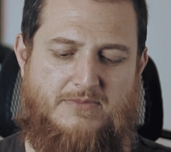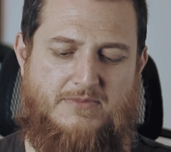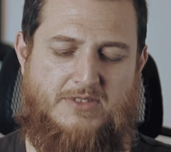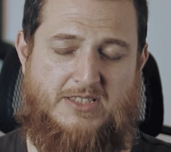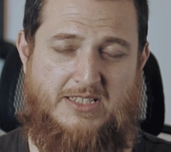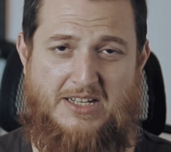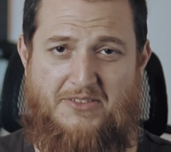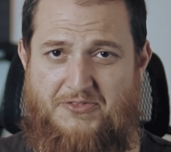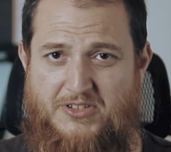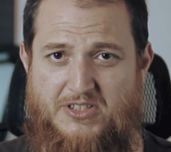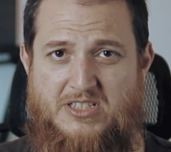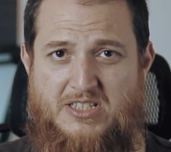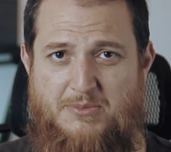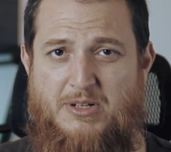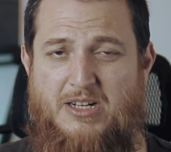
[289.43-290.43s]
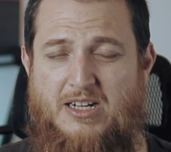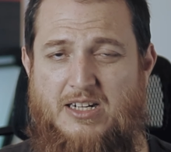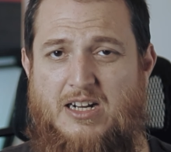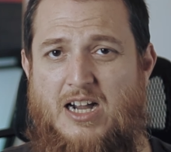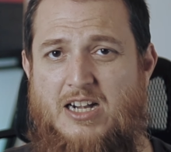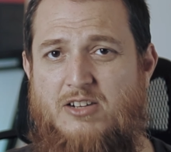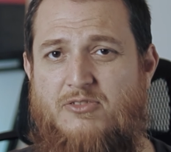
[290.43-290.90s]
sniffed similar
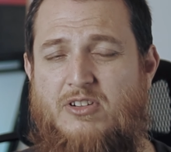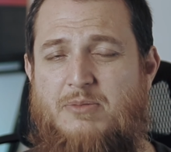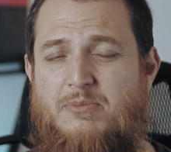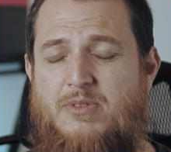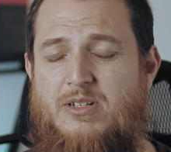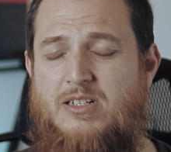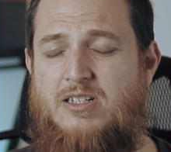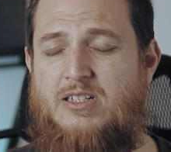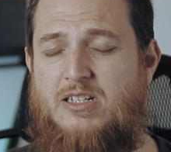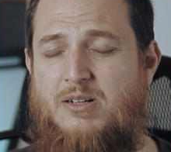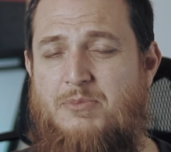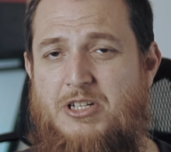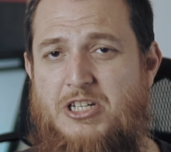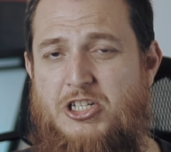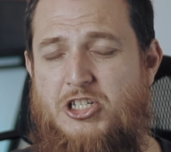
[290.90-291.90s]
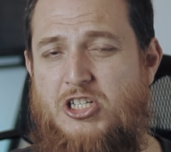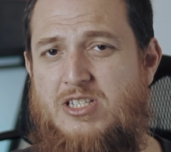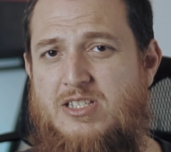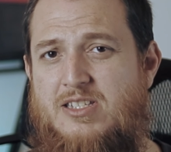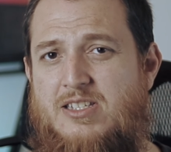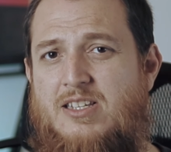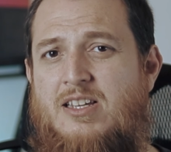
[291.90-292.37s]
kind of
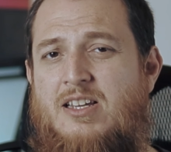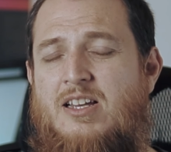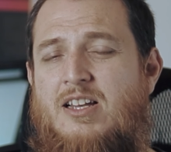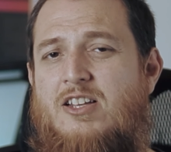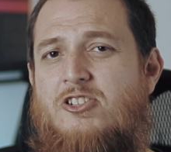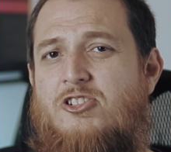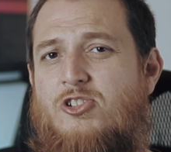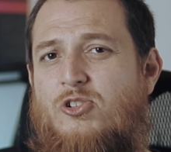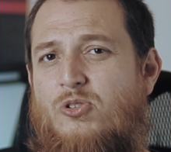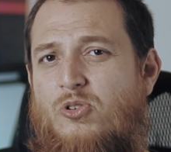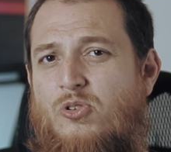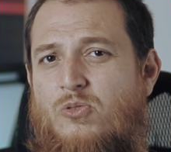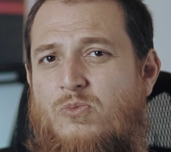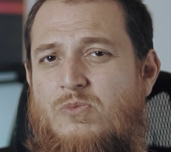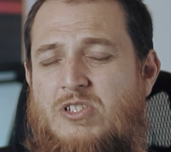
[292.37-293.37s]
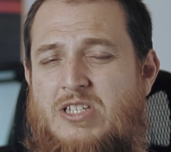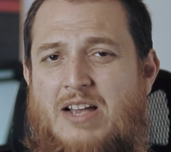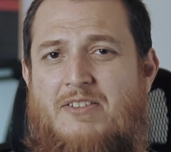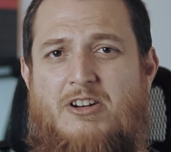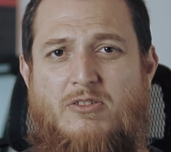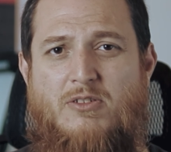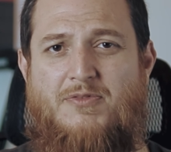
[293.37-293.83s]
combinations. So
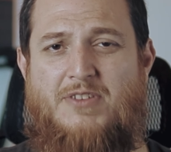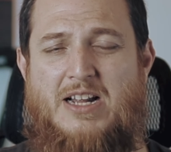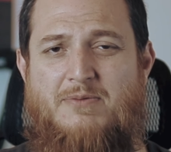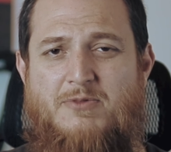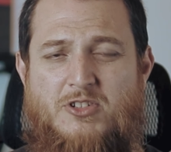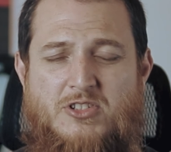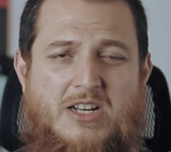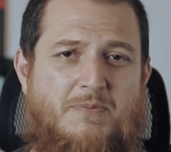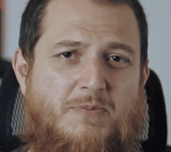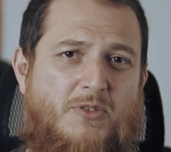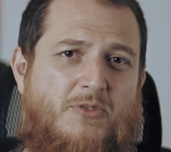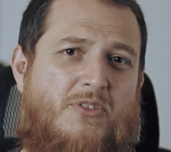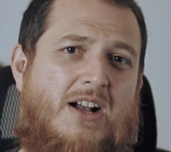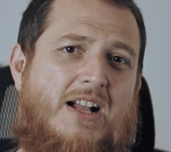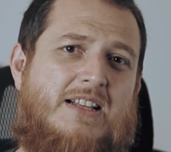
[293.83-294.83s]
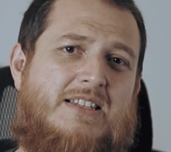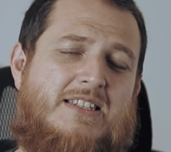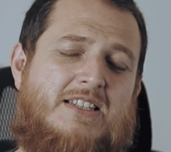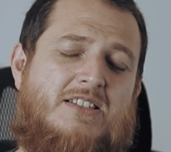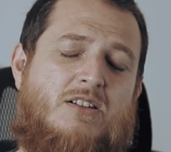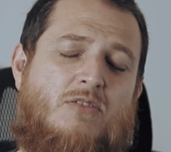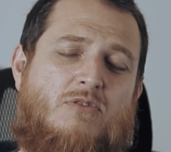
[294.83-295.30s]
7 out of 10 for scent profile,
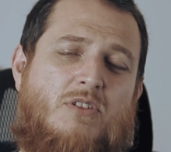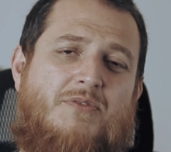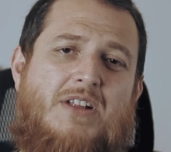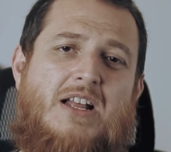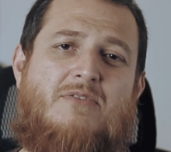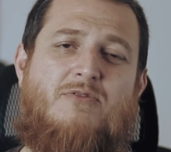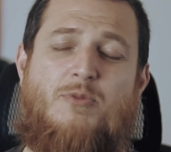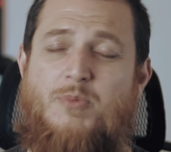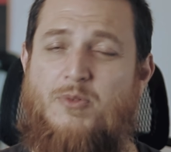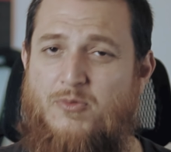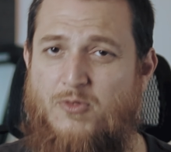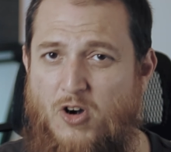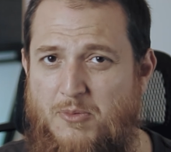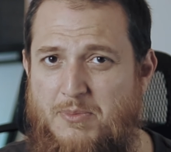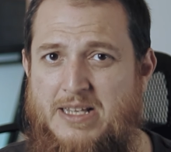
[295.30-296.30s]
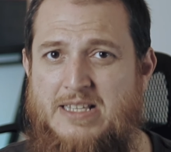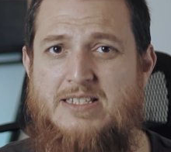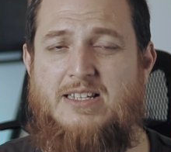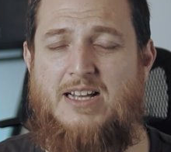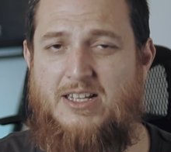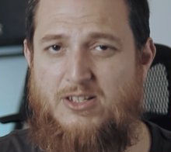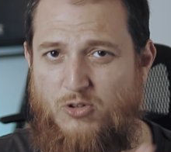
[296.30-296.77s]
6 out of 10 for
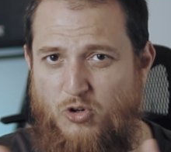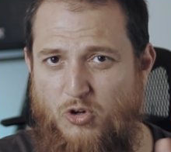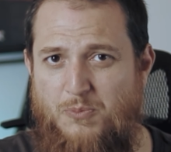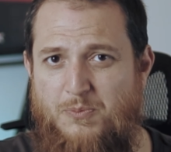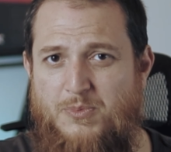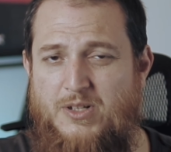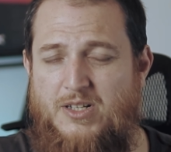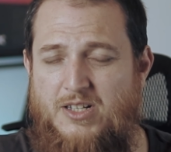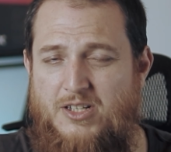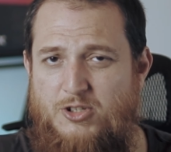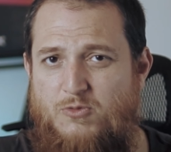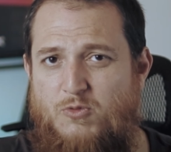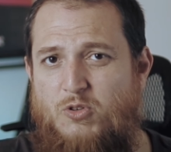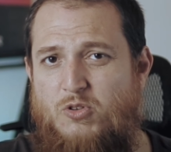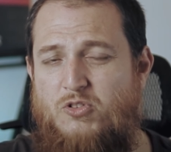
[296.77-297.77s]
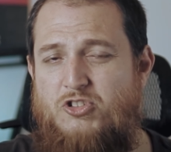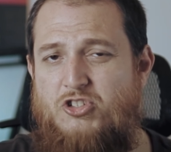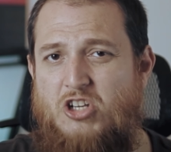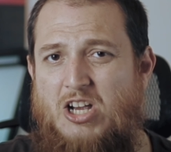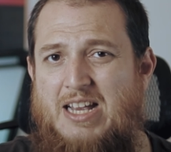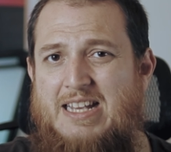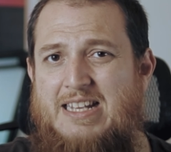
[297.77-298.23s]
performance. I hope you would
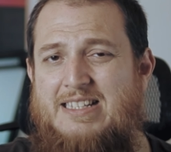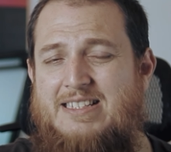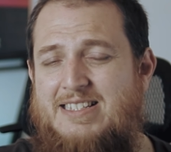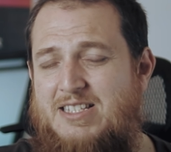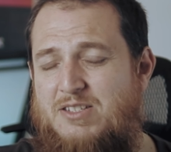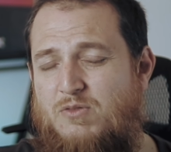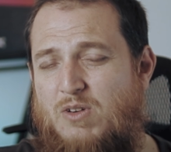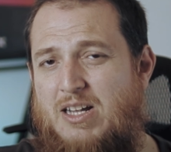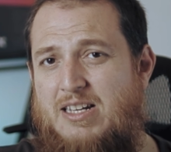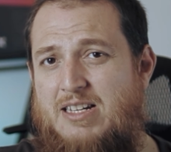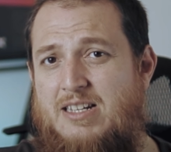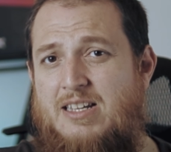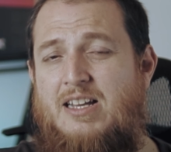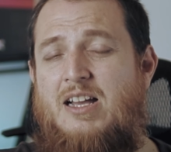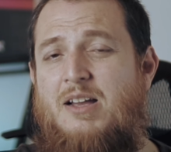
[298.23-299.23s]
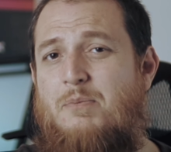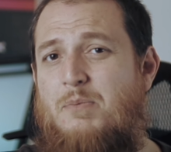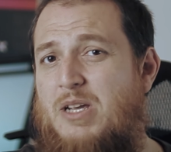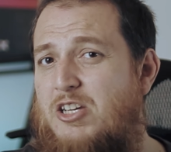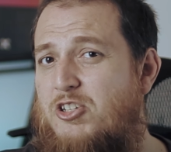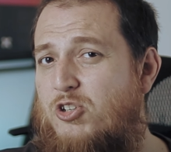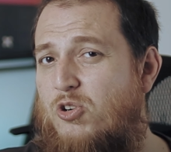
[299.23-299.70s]
enjoy this one.
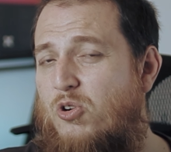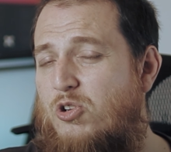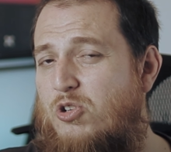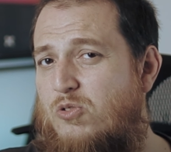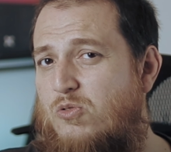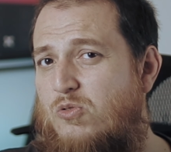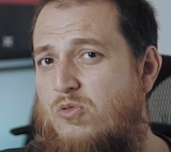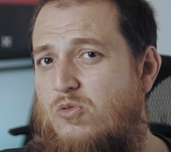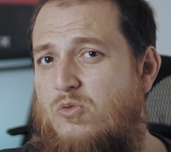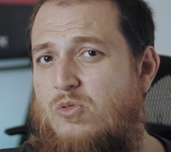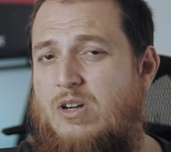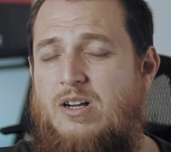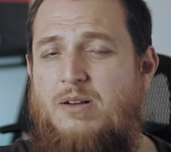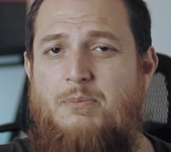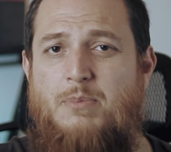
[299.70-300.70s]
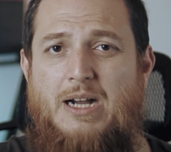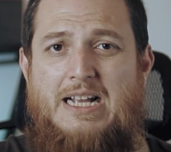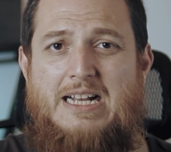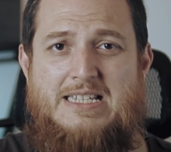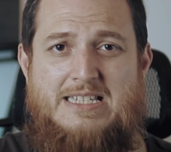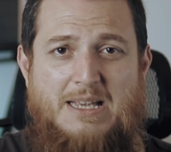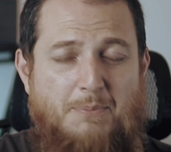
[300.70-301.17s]
make sure you buy
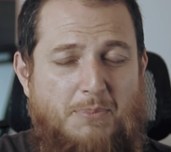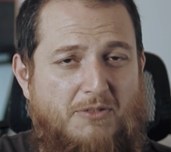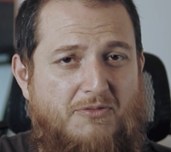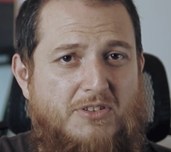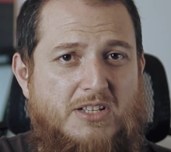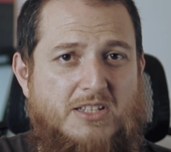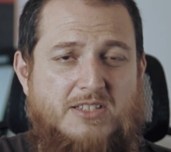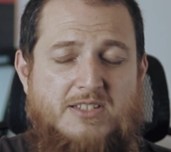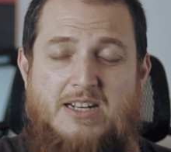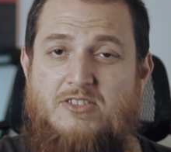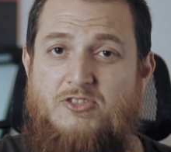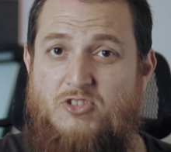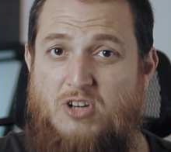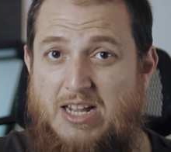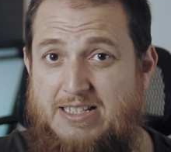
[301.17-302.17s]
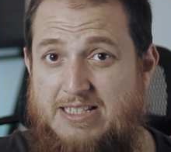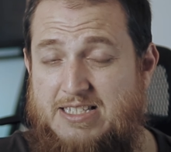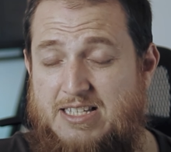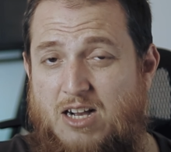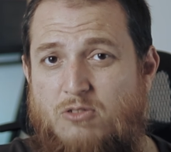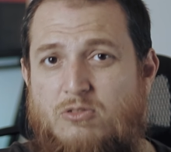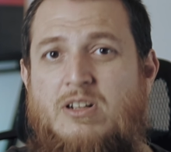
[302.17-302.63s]
a sample first and try this
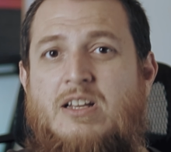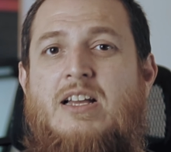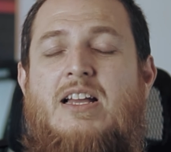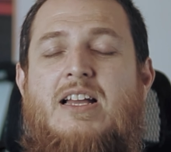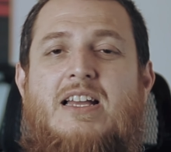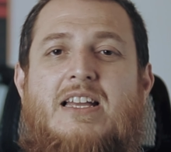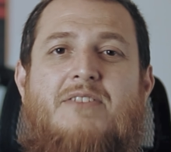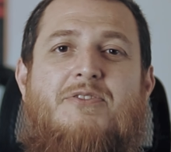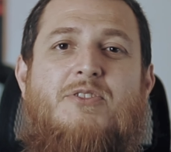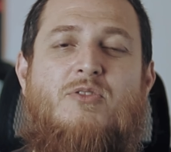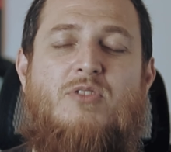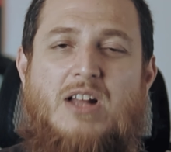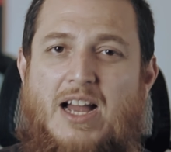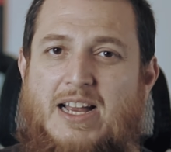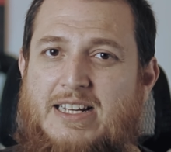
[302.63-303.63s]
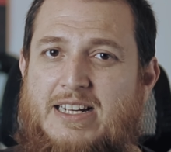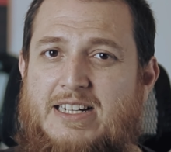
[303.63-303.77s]
out. If you like